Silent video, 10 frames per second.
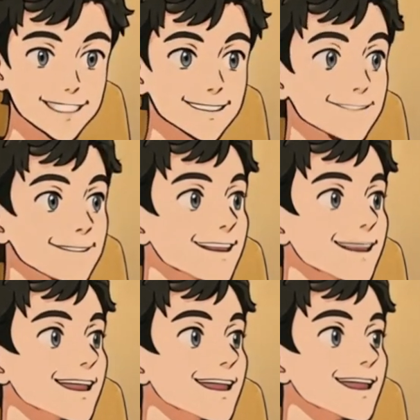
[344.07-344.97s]
though
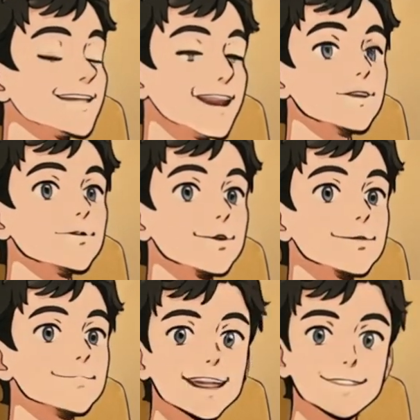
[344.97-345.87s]
electrically similar,
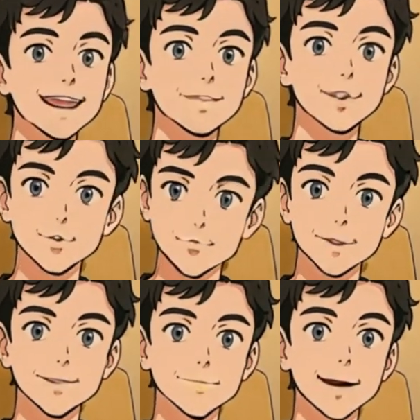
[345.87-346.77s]
represented a wholly
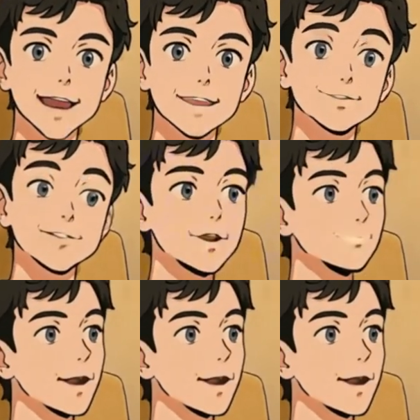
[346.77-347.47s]
different force.